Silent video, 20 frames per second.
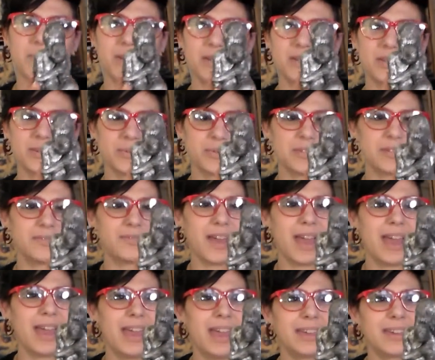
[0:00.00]
He's sort of
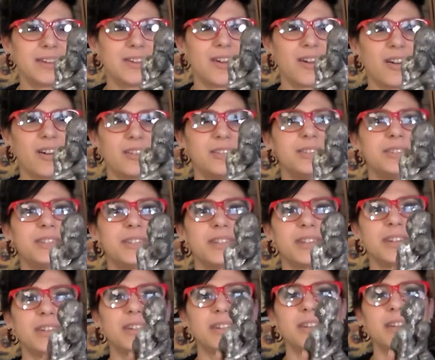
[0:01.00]
hanging on
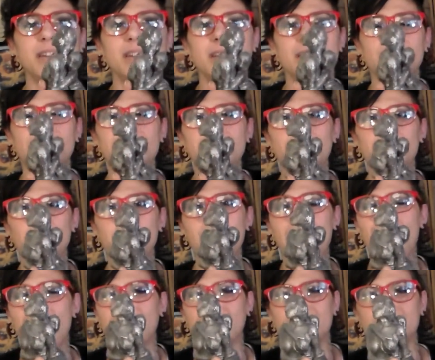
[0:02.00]
to her
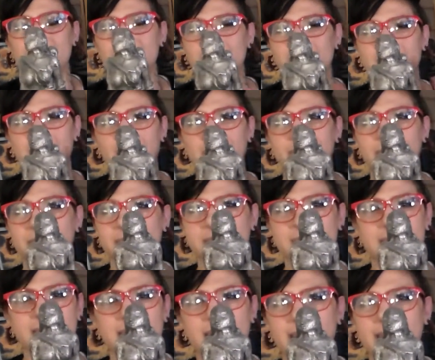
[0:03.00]
back, and she's got
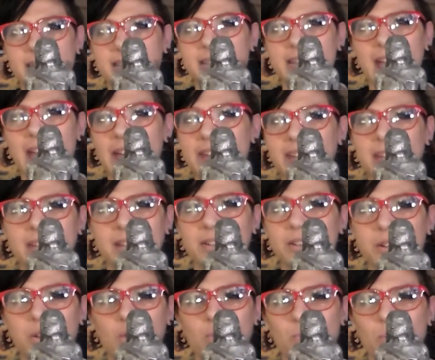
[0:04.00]
this
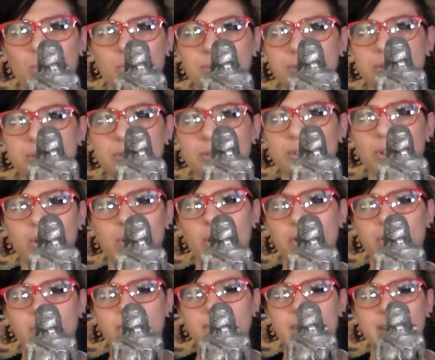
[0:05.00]
ecstatic almost look
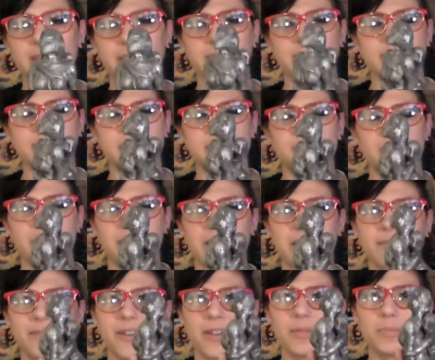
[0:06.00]
on her face,
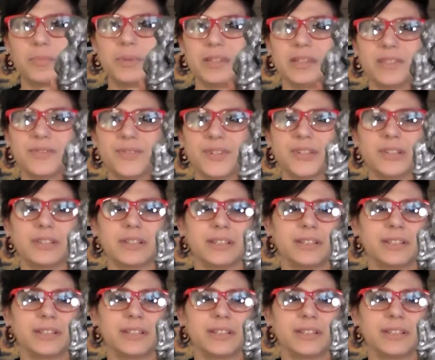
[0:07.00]
very, very peaceful.